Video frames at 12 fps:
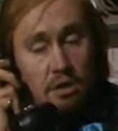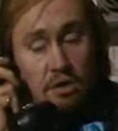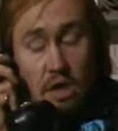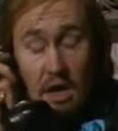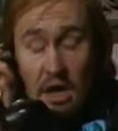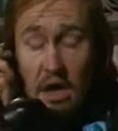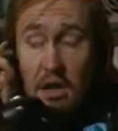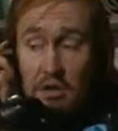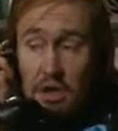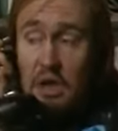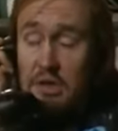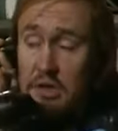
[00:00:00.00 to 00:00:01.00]
Yeah,
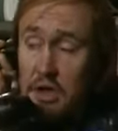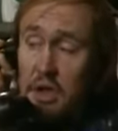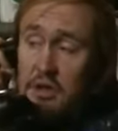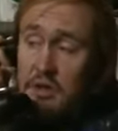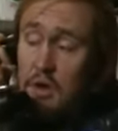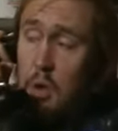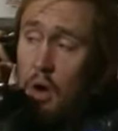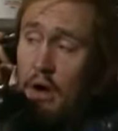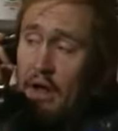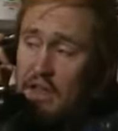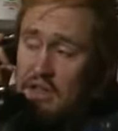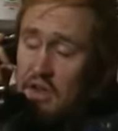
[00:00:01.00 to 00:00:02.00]
yes, it is
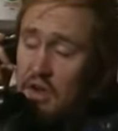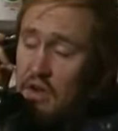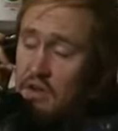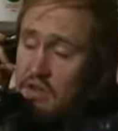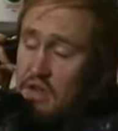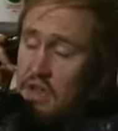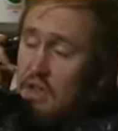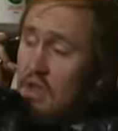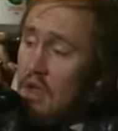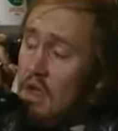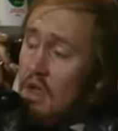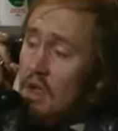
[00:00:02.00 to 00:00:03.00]
quite dirty,
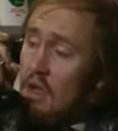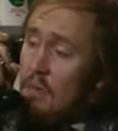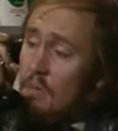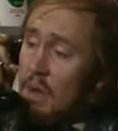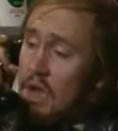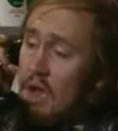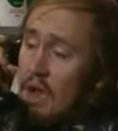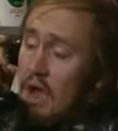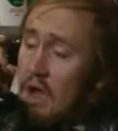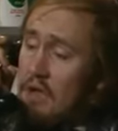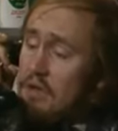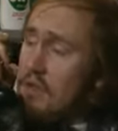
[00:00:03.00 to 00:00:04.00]
but
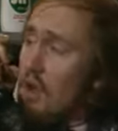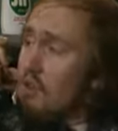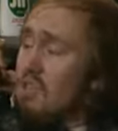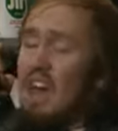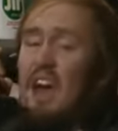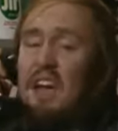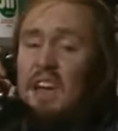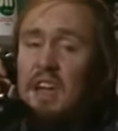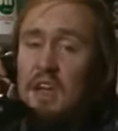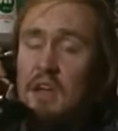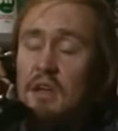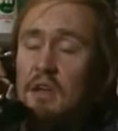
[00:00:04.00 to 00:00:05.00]
uh, it's not
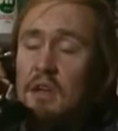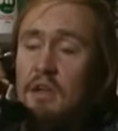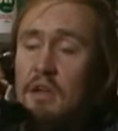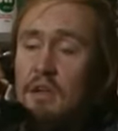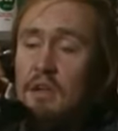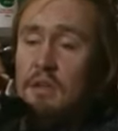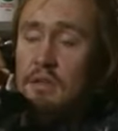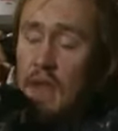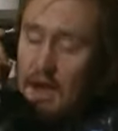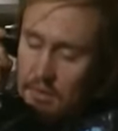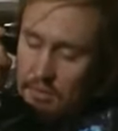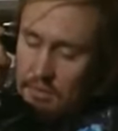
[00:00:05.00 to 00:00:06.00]
tacky.
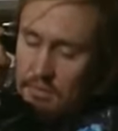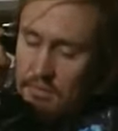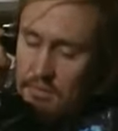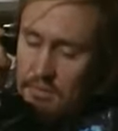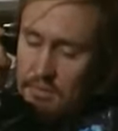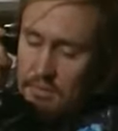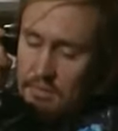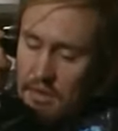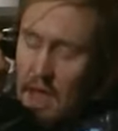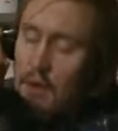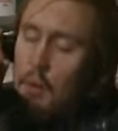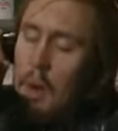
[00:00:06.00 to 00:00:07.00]
No,
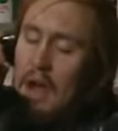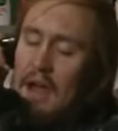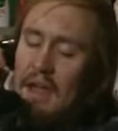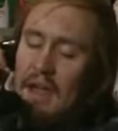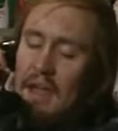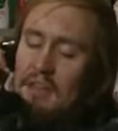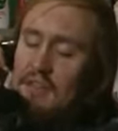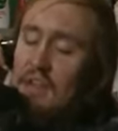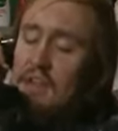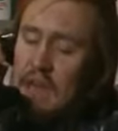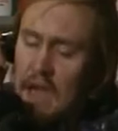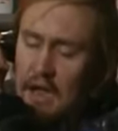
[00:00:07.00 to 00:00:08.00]
no way is
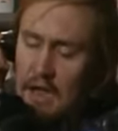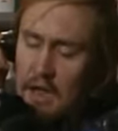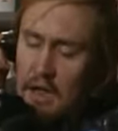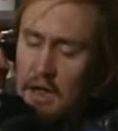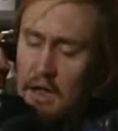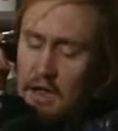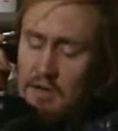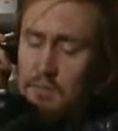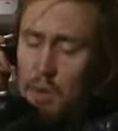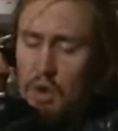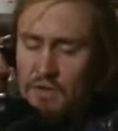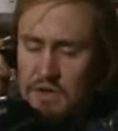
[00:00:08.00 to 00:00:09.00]
it tacky. It's
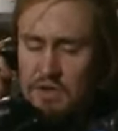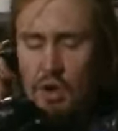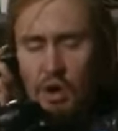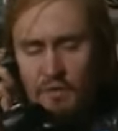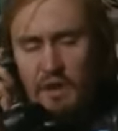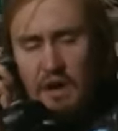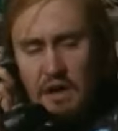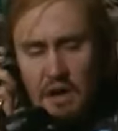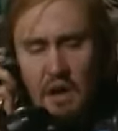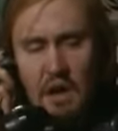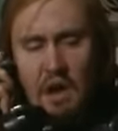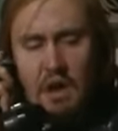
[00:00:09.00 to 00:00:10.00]
more of a sort of a
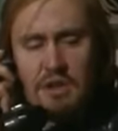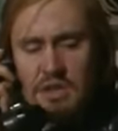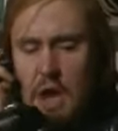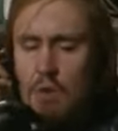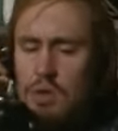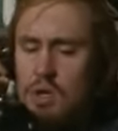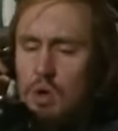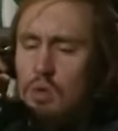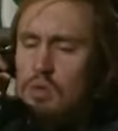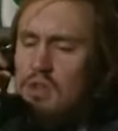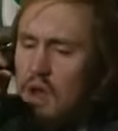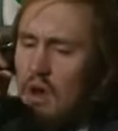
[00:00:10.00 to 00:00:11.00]
social
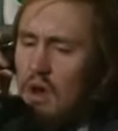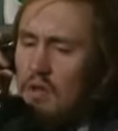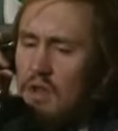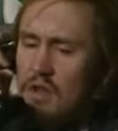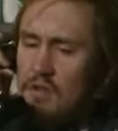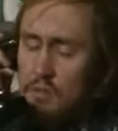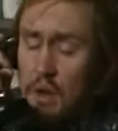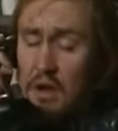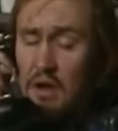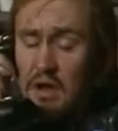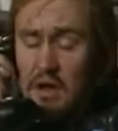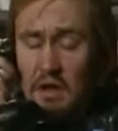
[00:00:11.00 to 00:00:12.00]
service,
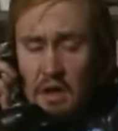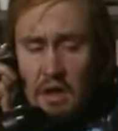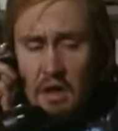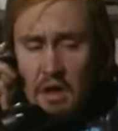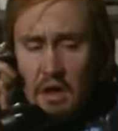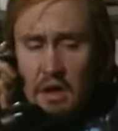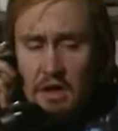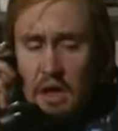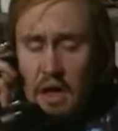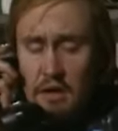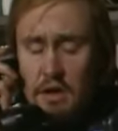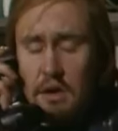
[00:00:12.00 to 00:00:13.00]
really.
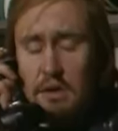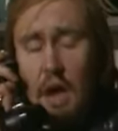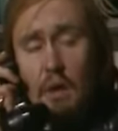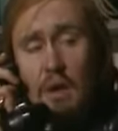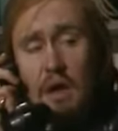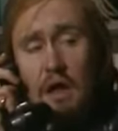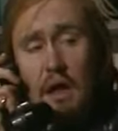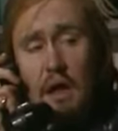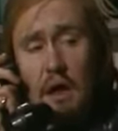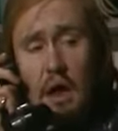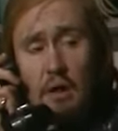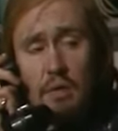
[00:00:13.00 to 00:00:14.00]
Yeah, going it
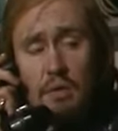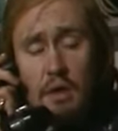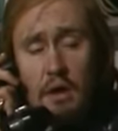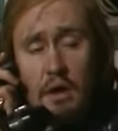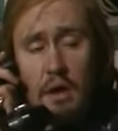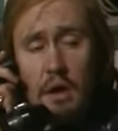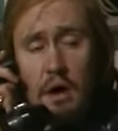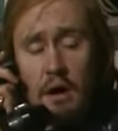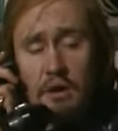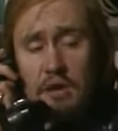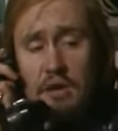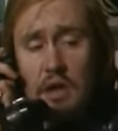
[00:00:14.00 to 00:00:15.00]
alone, I
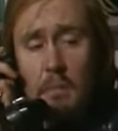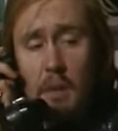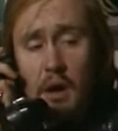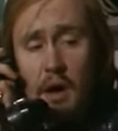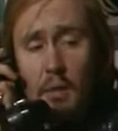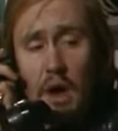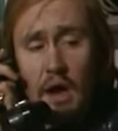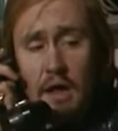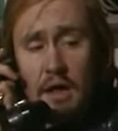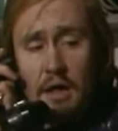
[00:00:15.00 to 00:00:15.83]
did it my way.